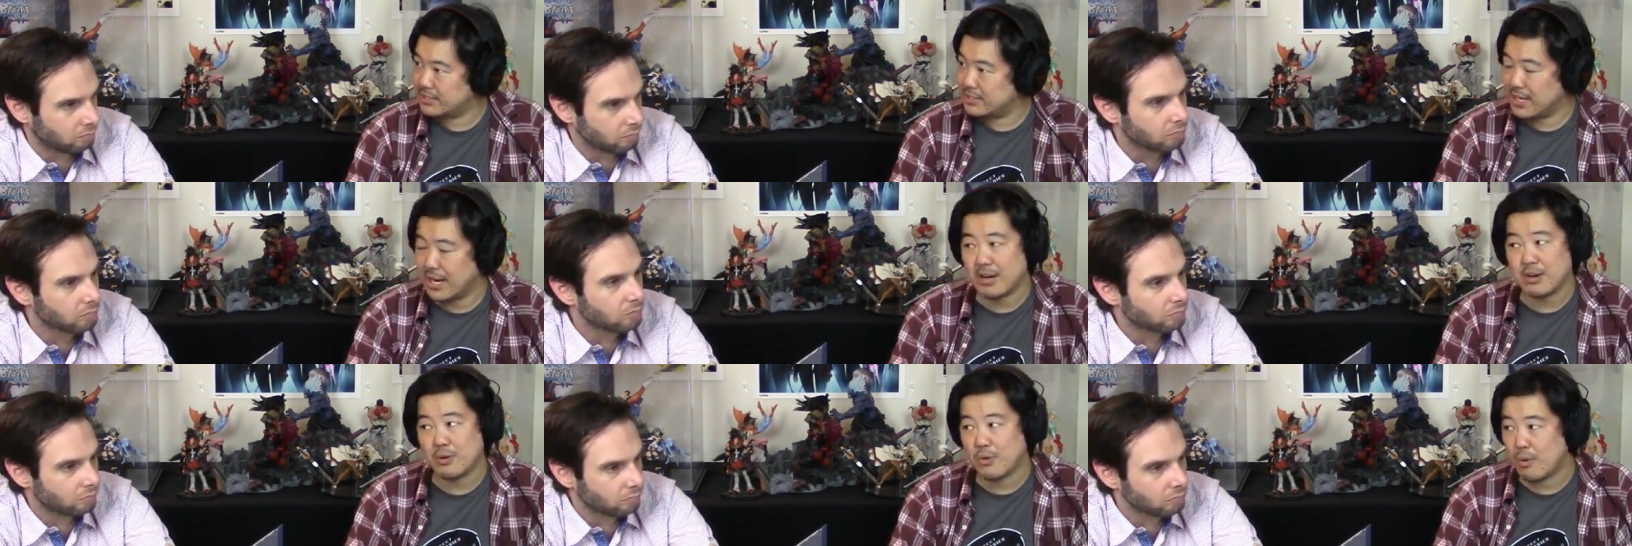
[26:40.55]

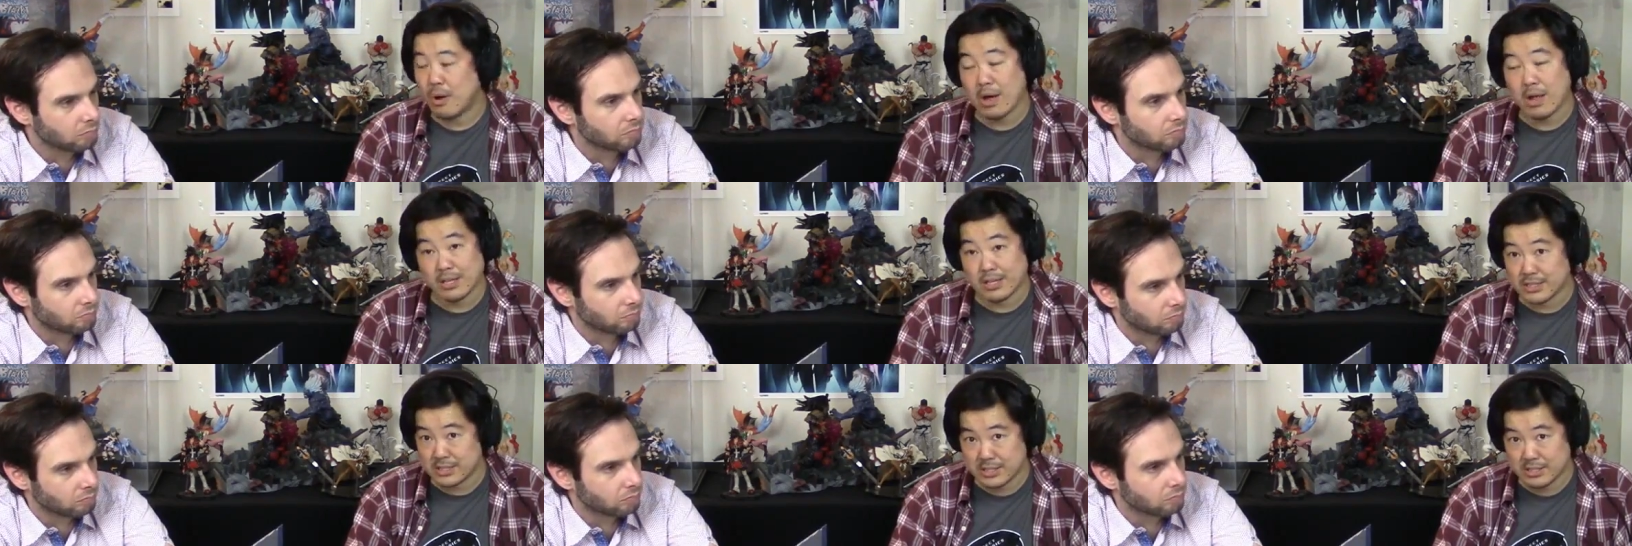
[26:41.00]
Speaker 1: not
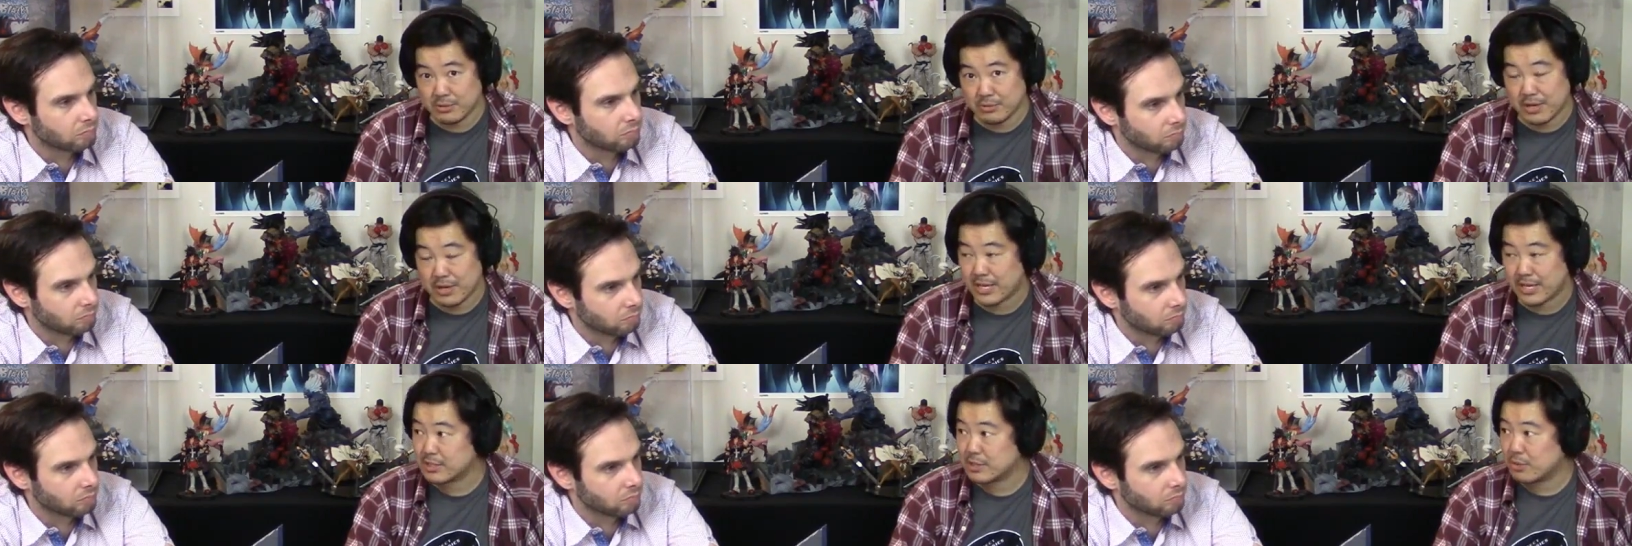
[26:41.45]

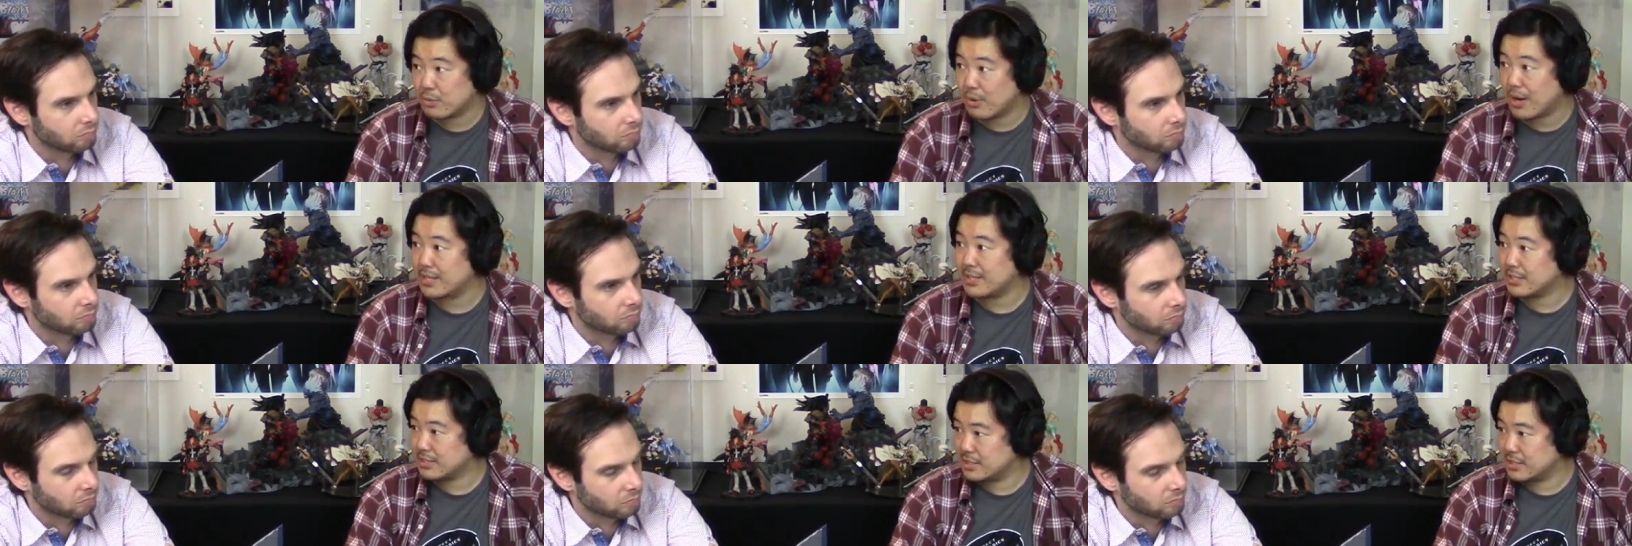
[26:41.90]
quality-wise,
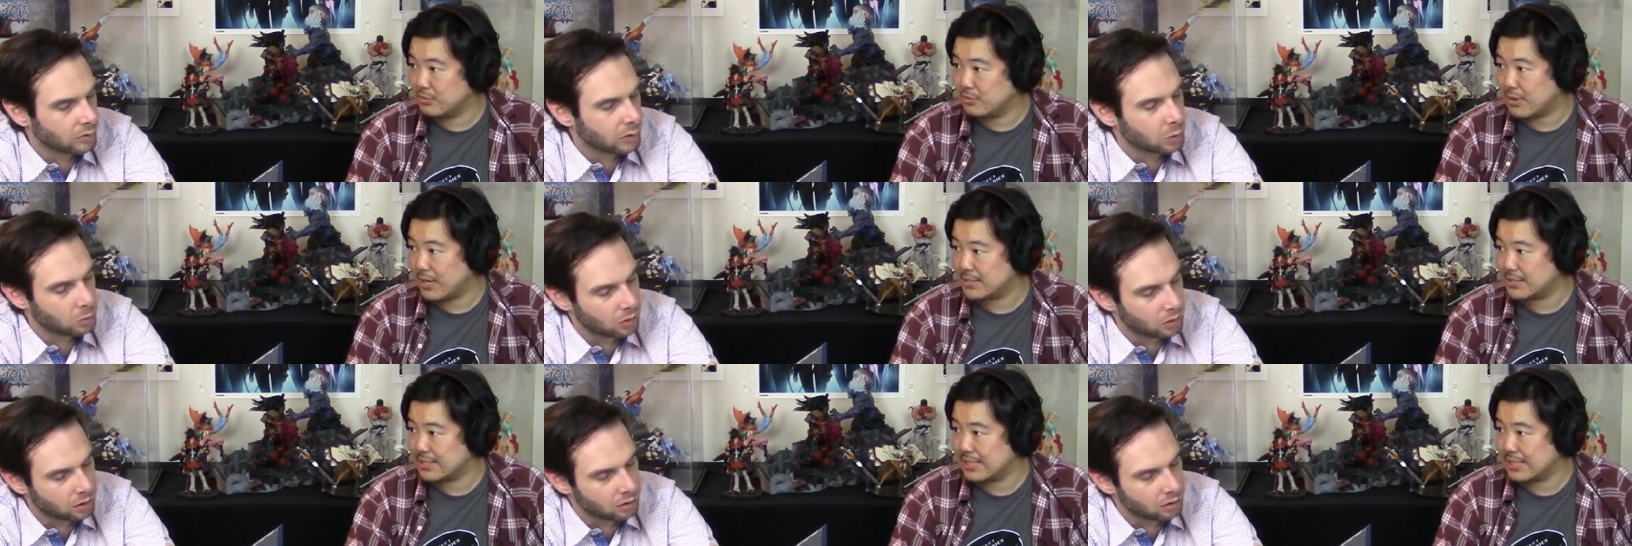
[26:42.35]
quantity-wise,